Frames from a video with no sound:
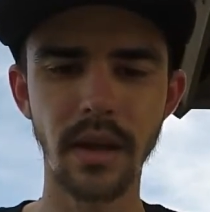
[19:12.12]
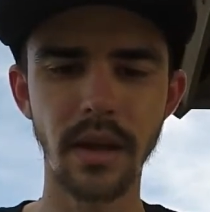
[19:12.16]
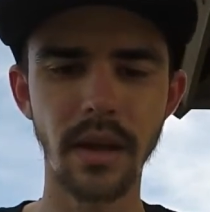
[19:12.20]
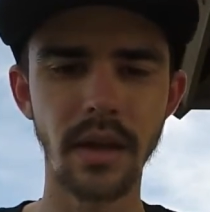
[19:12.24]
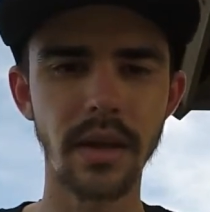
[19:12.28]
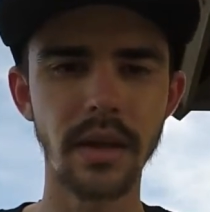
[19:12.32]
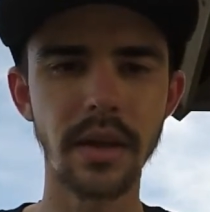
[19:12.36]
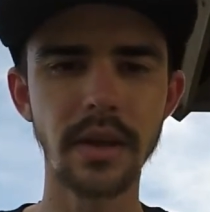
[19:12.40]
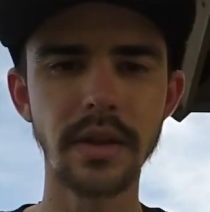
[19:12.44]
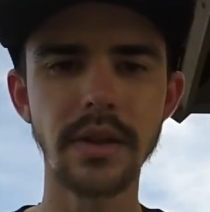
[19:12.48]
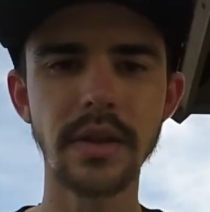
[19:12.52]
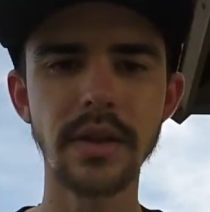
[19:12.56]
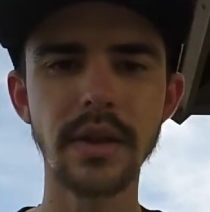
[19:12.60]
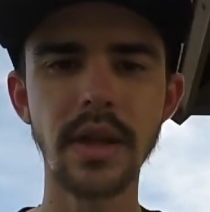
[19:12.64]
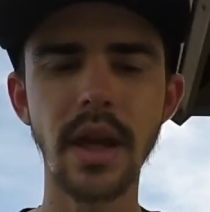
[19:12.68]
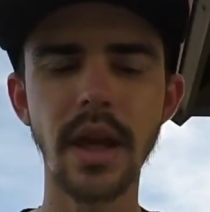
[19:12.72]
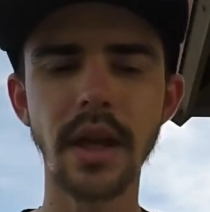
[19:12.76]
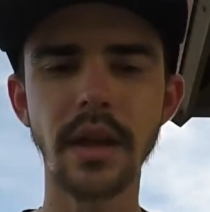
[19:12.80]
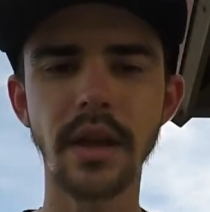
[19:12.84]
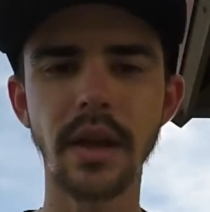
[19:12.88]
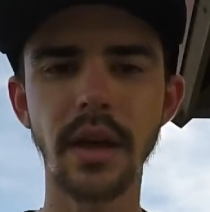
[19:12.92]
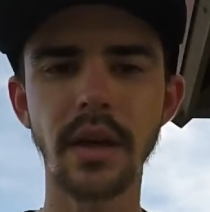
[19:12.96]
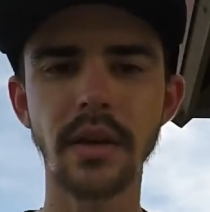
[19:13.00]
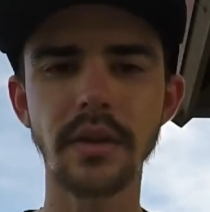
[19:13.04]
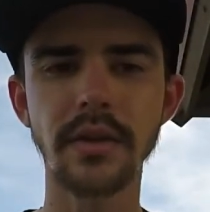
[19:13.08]
This is the
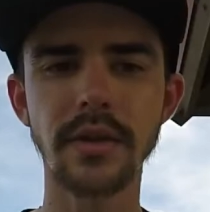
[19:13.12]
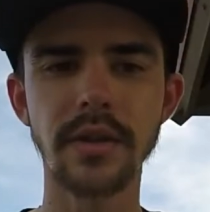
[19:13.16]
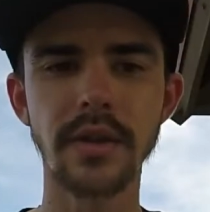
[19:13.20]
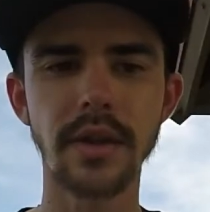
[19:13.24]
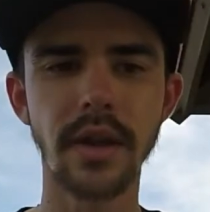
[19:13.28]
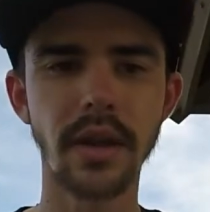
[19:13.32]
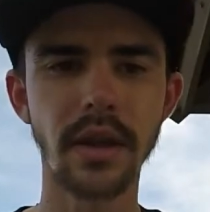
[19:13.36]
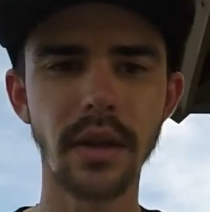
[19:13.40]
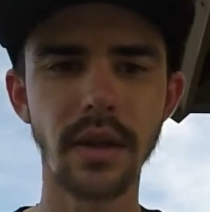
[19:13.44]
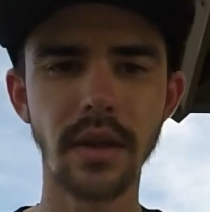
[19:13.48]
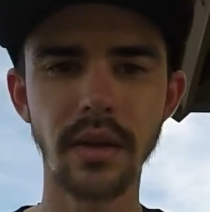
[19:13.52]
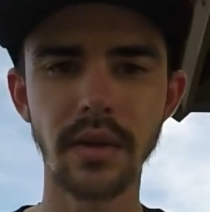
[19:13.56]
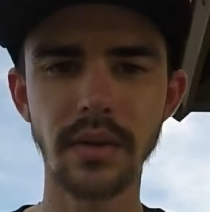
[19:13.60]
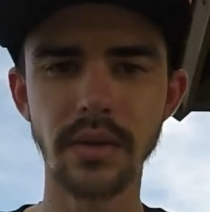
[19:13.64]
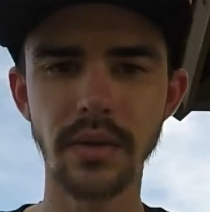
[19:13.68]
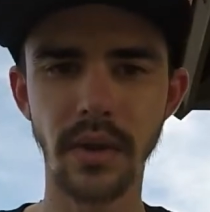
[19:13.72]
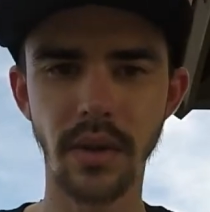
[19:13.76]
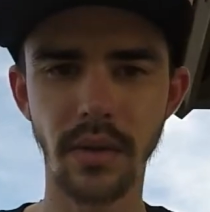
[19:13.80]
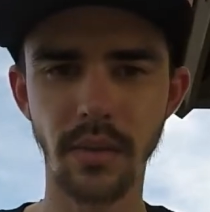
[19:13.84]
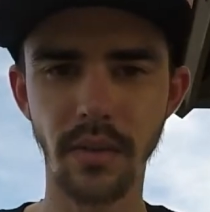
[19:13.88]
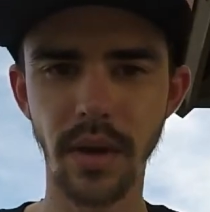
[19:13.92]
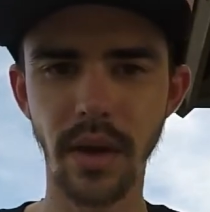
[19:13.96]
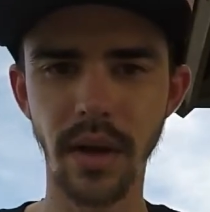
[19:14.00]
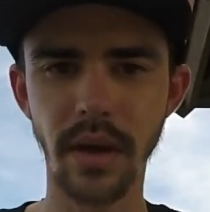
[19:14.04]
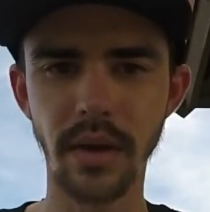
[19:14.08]
1/8 ounce, and then there's a
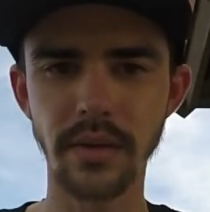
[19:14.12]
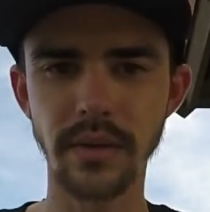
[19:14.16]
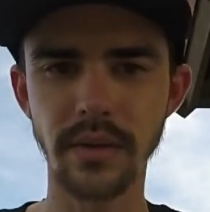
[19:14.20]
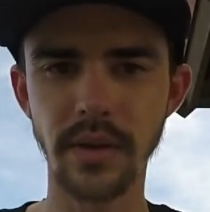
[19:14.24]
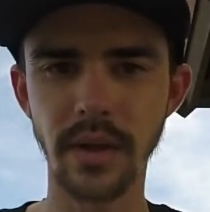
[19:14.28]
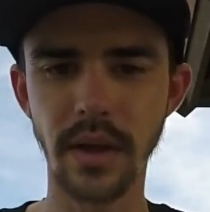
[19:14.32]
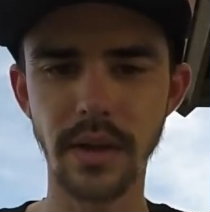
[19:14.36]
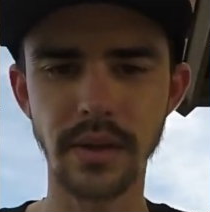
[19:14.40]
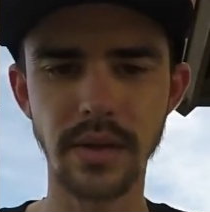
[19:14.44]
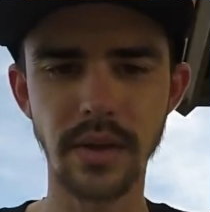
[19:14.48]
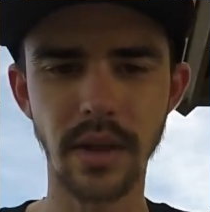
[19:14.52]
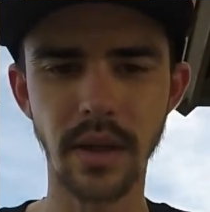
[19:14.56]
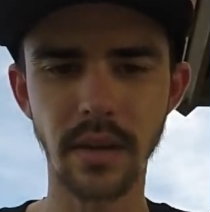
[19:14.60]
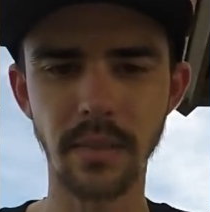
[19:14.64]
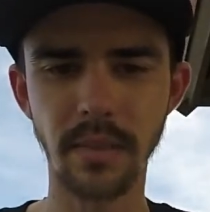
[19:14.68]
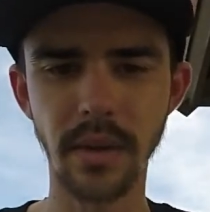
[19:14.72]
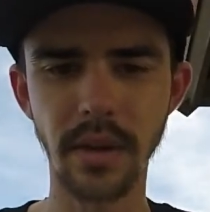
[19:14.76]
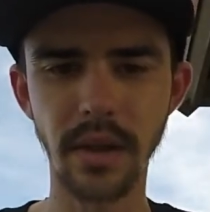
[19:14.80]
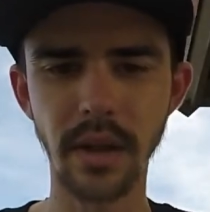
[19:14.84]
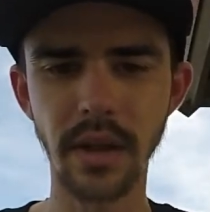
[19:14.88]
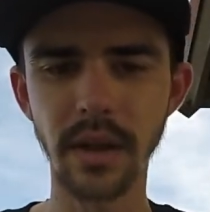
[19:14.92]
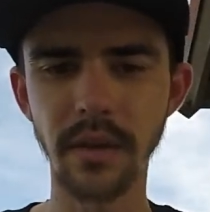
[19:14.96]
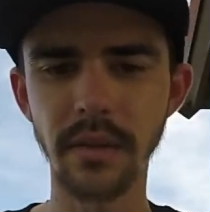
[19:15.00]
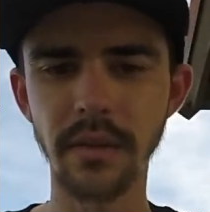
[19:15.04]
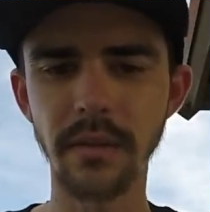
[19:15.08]
3 ounce, like I said, I believe.